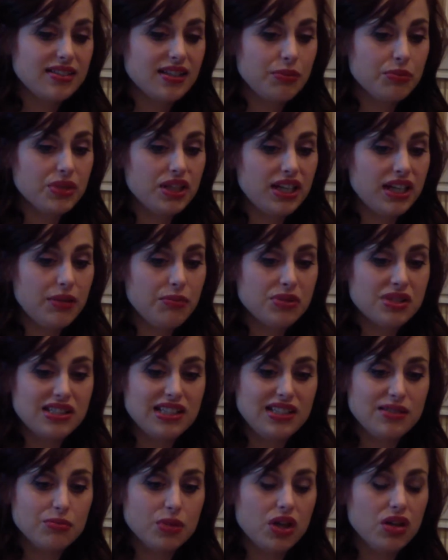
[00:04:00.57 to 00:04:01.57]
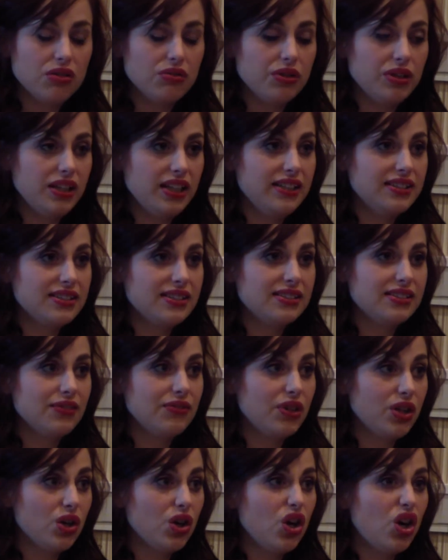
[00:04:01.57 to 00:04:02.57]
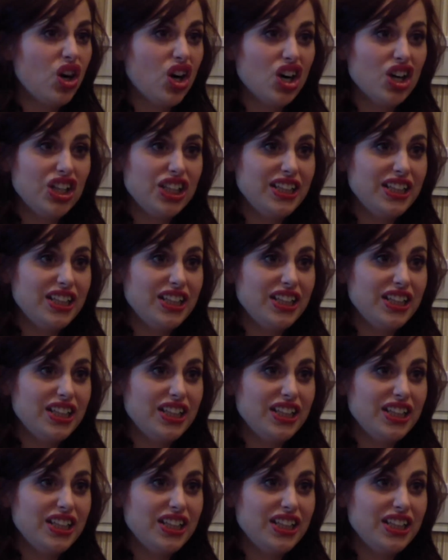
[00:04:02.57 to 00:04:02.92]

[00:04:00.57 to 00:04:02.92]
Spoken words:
sometimes these model releases, if there are,